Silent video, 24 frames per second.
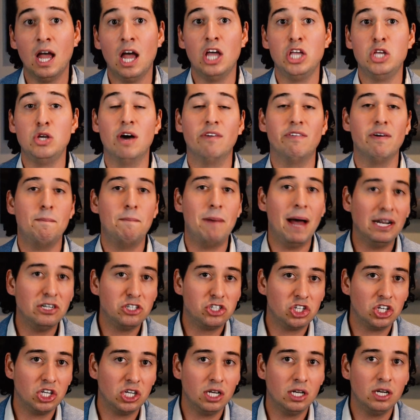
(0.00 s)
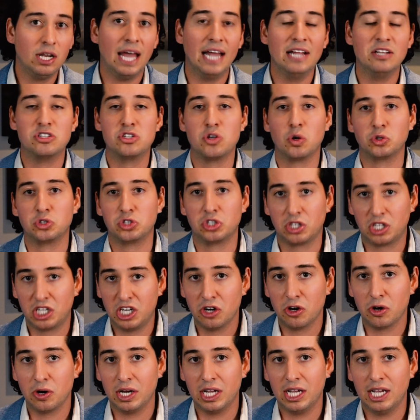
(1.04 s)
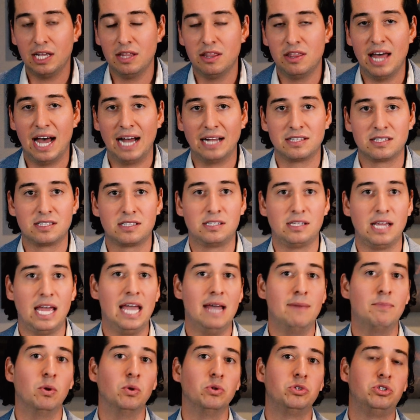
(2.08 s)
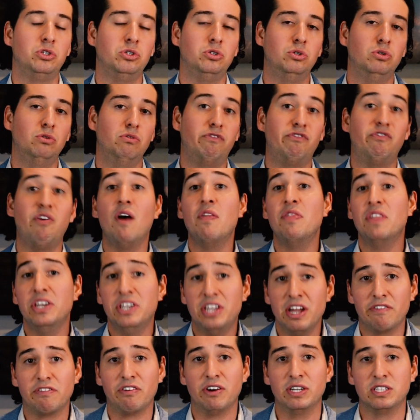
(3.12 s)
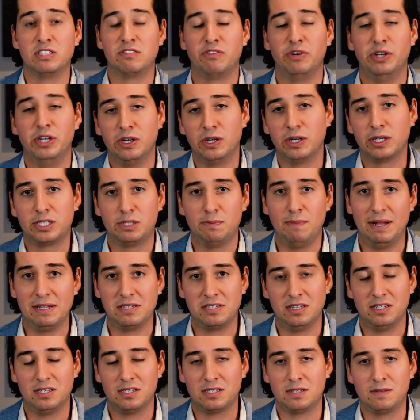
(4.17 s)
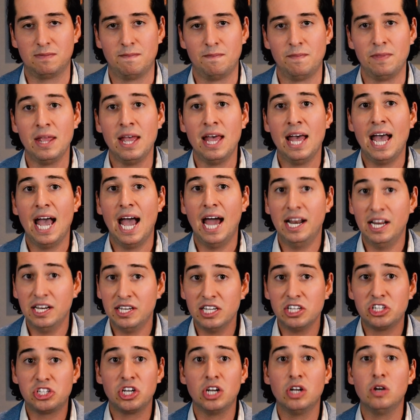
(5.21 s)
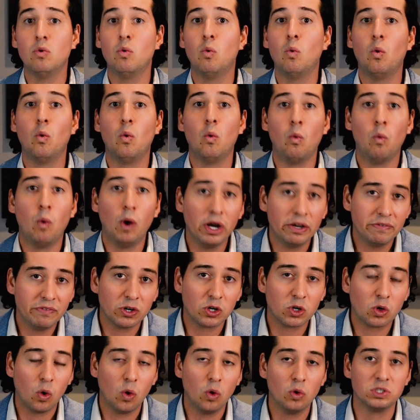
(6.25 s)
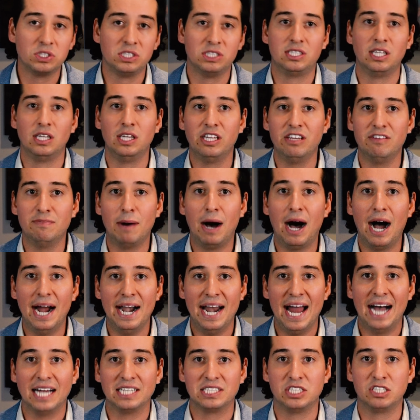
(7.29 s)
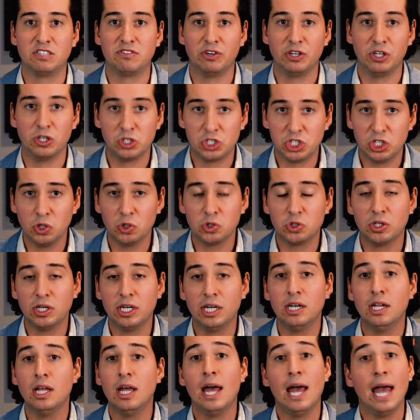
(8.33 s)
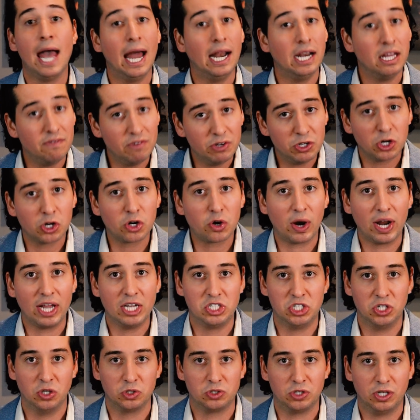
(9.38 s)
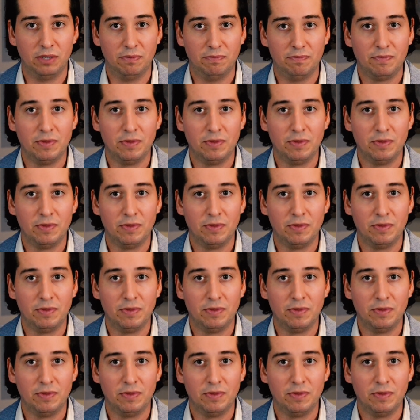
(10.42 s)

You have a pension and Social Security that's able to fund the difference for your expenses. In addition, one of your goals is to leave behind assets for your children and even your grandchildren.